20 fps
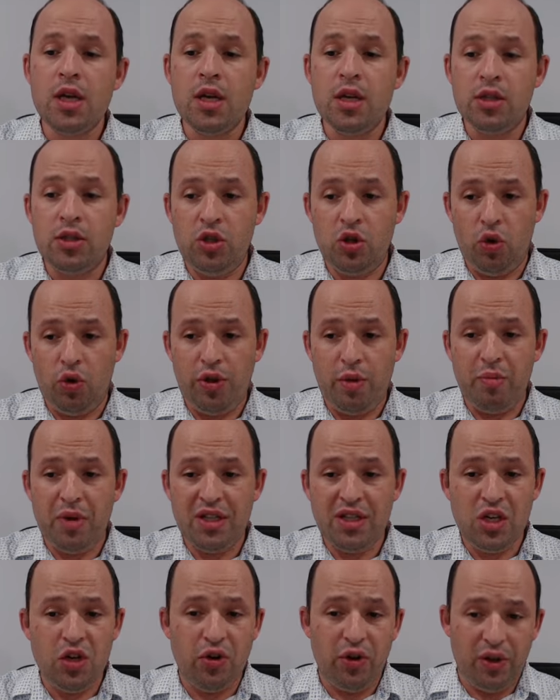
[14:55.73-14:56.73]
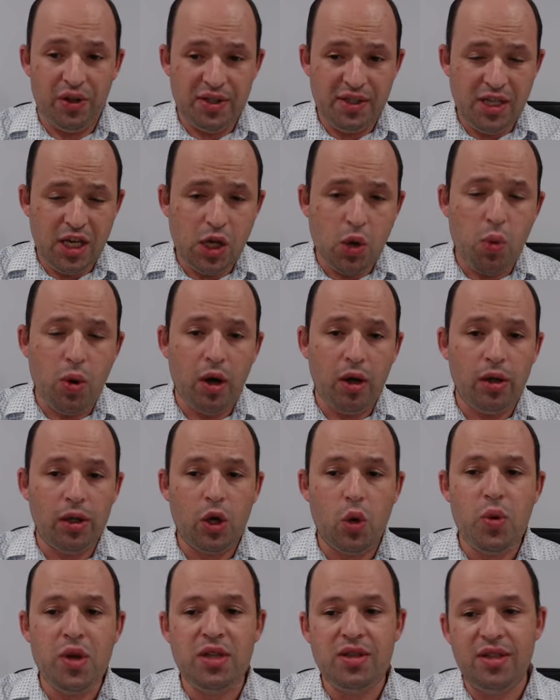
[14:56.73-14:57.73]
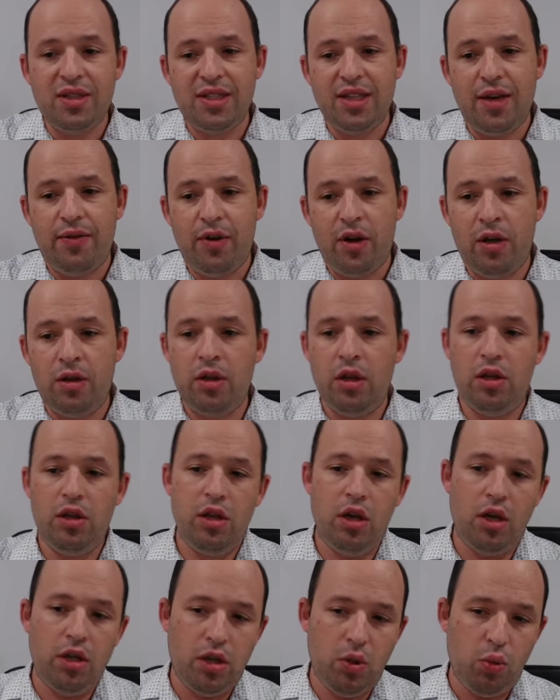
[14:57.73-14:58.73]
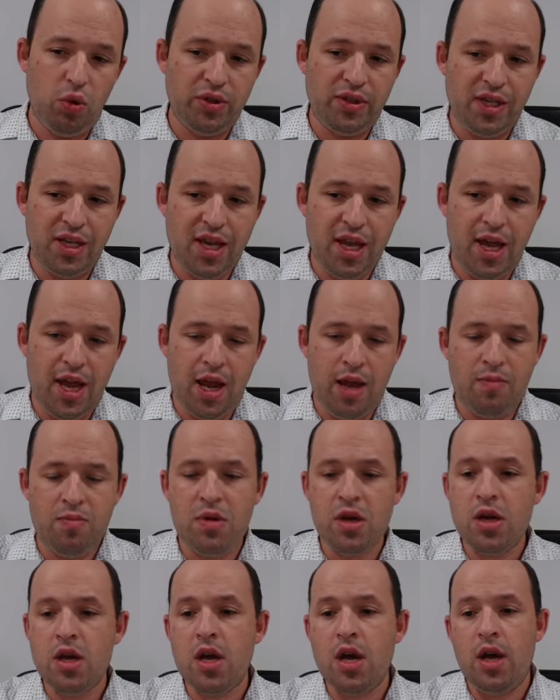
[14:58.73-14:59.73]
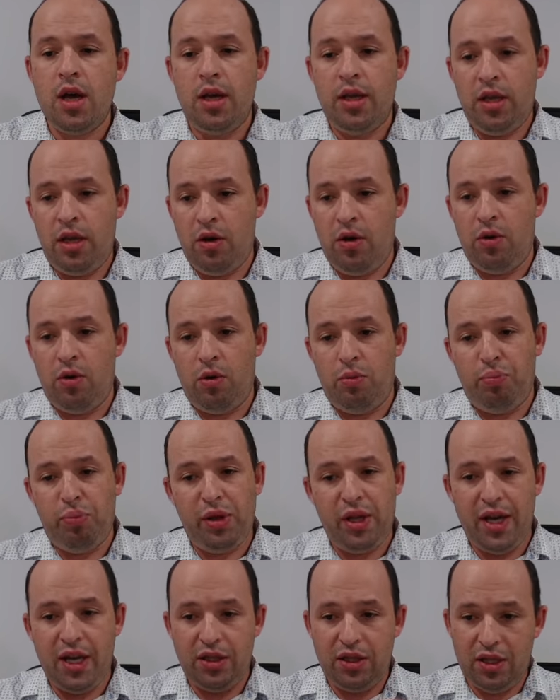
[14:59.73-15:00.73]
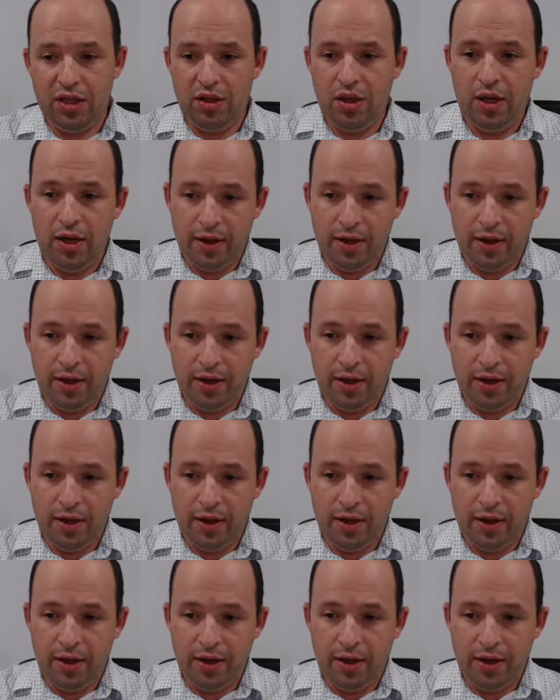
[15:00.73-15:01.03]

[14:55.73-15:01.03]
So the material is equal. Queen d7. There was a game here played in